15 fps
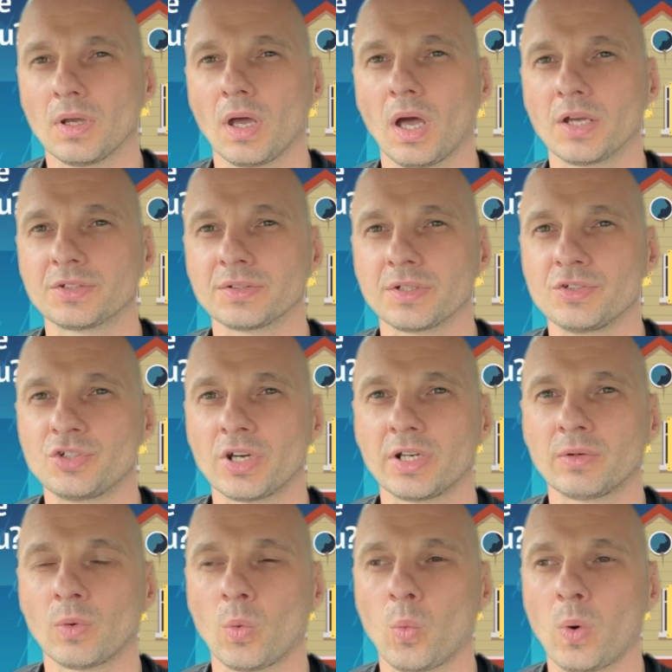a sort of
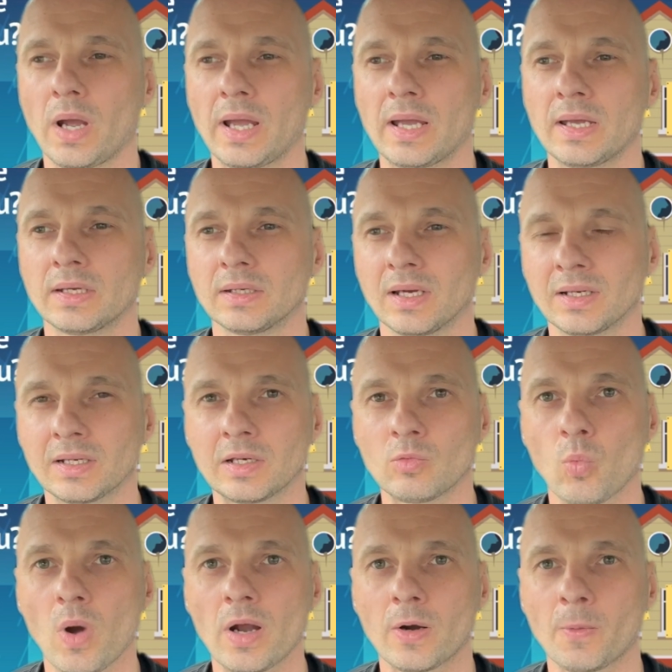general wear and
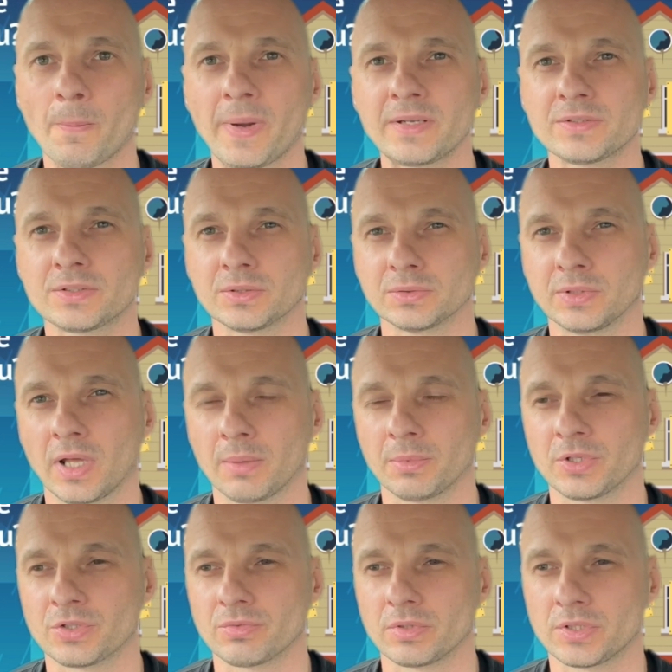environmental
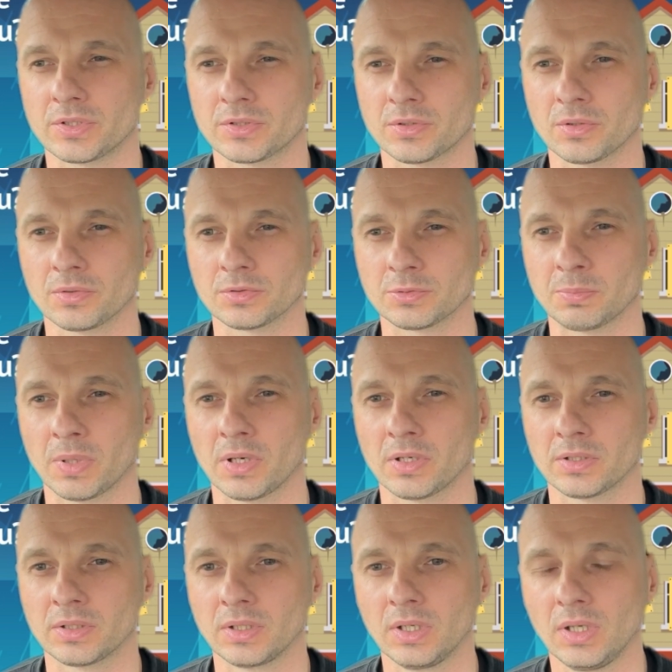damage which is caused
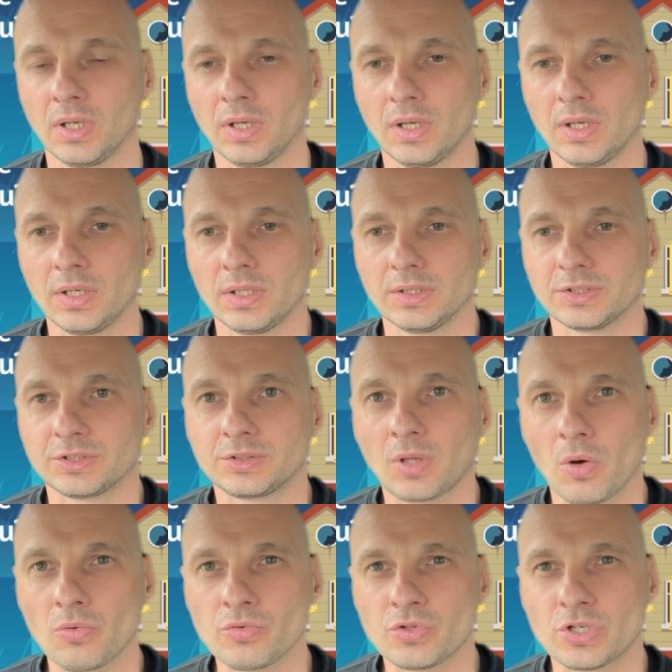by
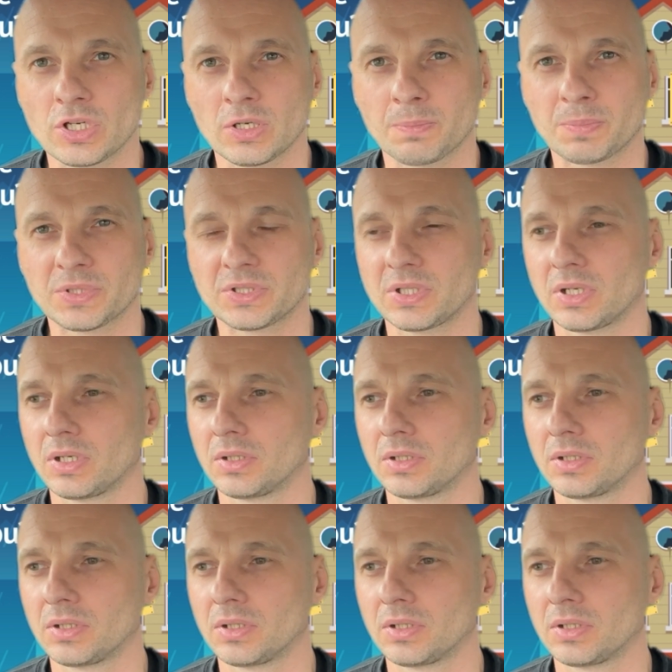stone chips,